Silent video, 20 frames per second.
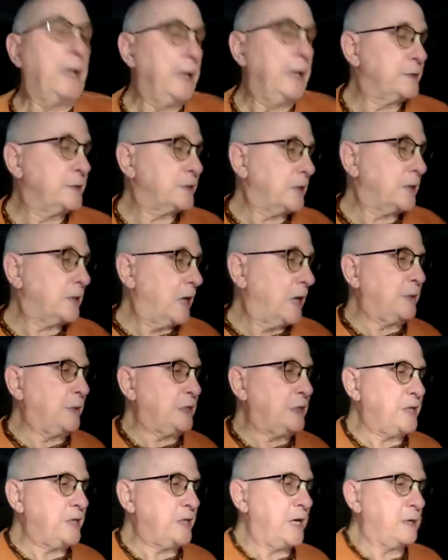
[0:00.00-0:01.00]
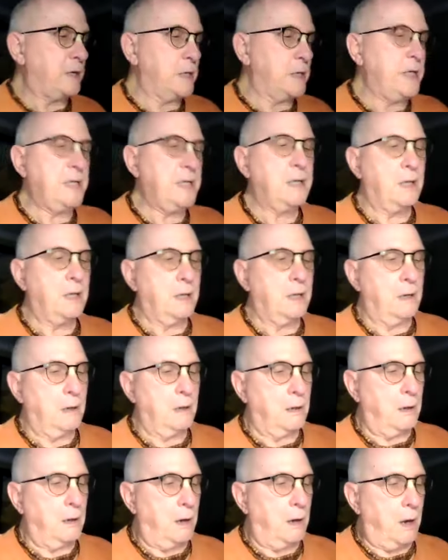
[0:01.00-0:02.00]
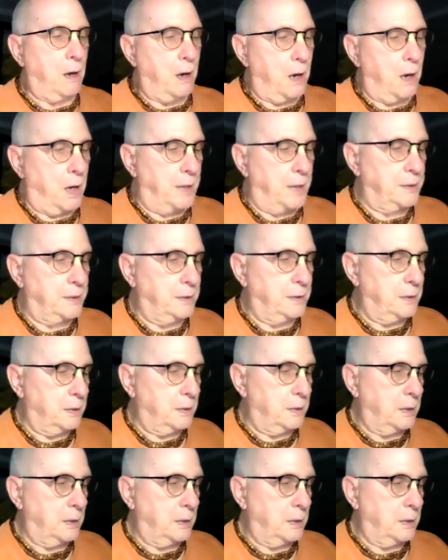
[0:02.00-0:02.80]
His commentary on